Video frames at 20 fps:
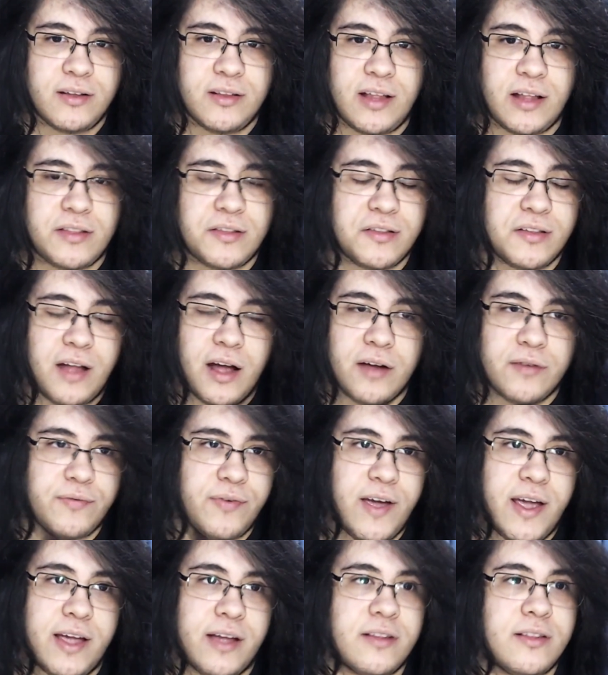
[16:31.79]
That's not
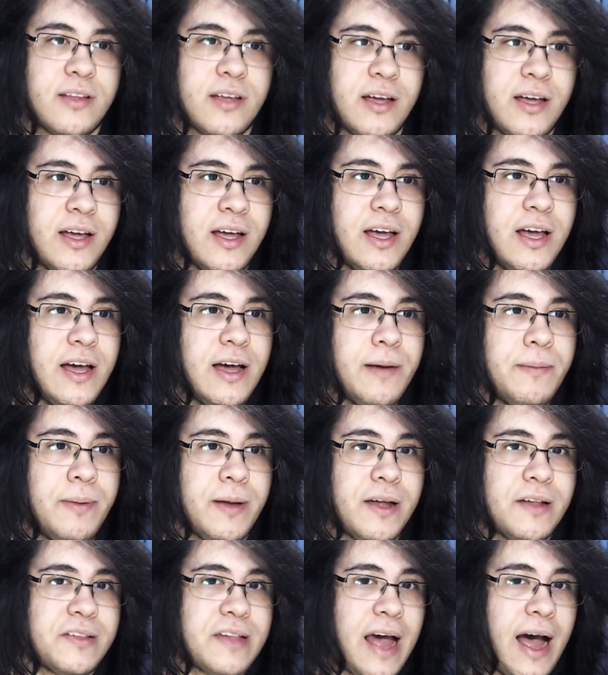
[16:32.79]
faked.
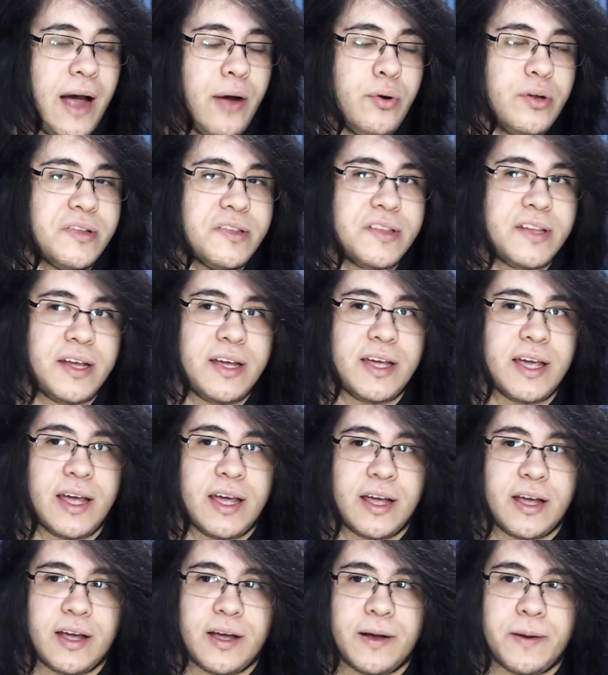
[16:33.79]
Because I was
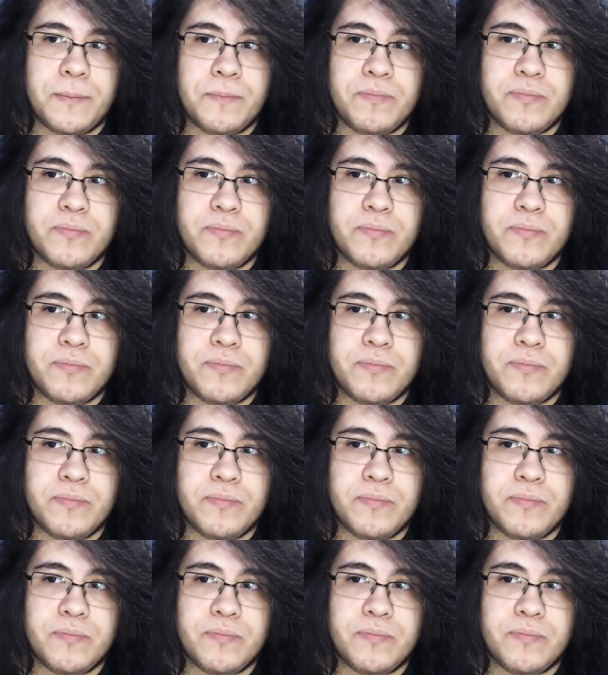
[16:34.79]
thinking